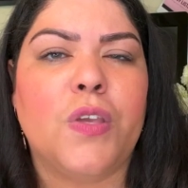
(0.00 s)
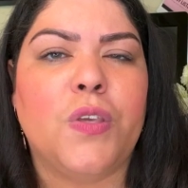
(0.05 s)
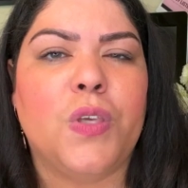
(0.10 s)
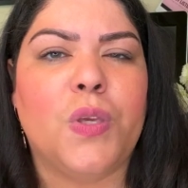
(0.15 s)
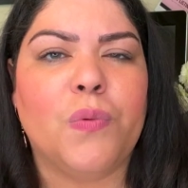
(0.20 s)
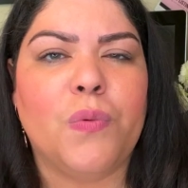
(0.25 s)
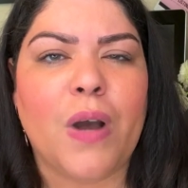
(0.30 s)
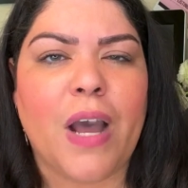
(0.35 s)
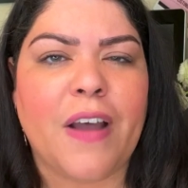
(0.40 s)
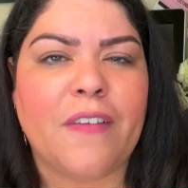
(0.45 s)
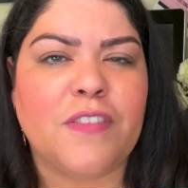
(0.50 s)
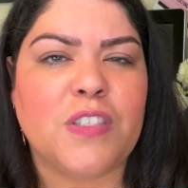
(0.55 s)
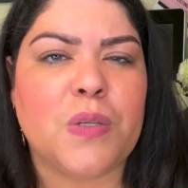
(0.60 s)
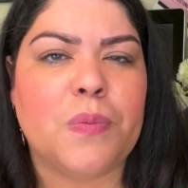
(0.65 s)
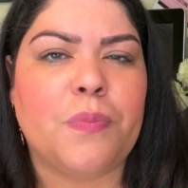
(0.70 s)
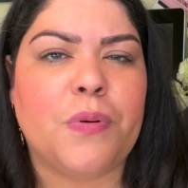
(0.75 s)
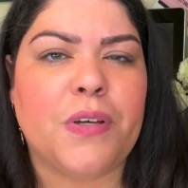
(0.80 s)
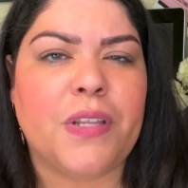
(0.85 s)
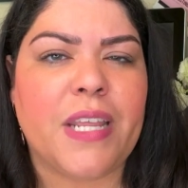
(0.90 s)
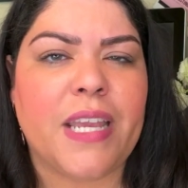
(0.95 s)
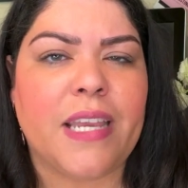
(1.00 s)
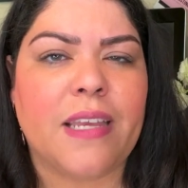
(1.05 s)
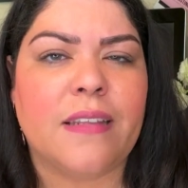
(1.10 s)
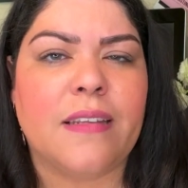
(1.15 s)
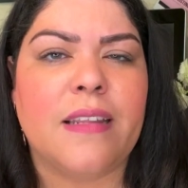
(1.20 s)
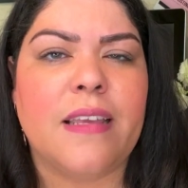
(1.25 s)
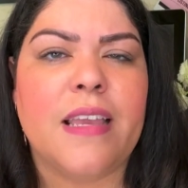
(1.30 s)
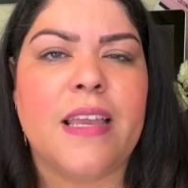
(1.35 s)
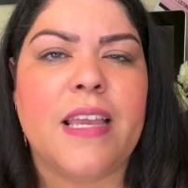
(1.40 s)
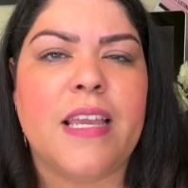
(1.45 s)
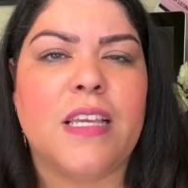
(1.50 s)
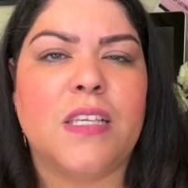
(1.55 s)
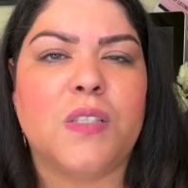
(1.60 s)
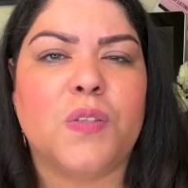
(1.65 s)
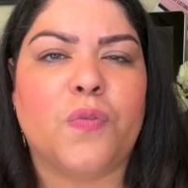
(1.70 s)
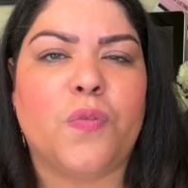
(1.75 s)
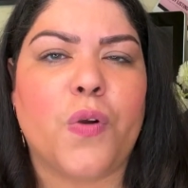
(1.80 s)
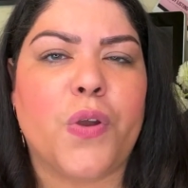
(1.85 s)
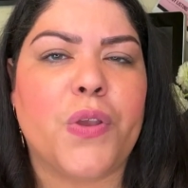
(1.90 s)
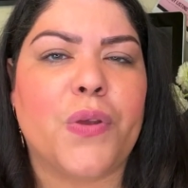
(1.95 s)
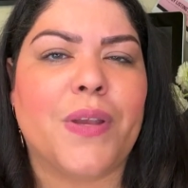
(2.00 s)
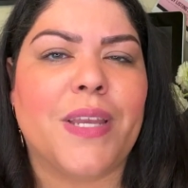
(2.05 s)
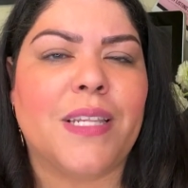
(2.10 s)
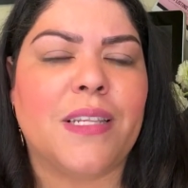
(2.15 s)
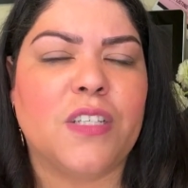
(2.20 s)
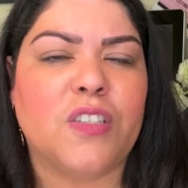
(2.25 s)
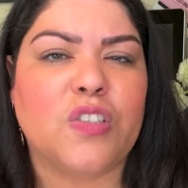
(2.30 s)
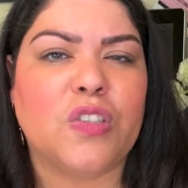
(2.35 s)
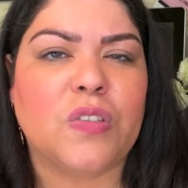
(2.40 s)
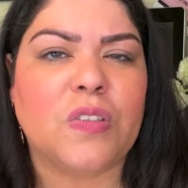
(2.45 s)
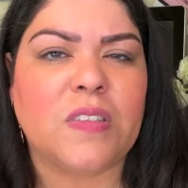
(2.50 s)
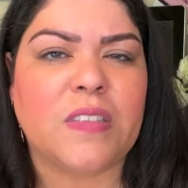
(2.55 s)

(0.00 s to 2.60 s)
you will have to put in is for your initial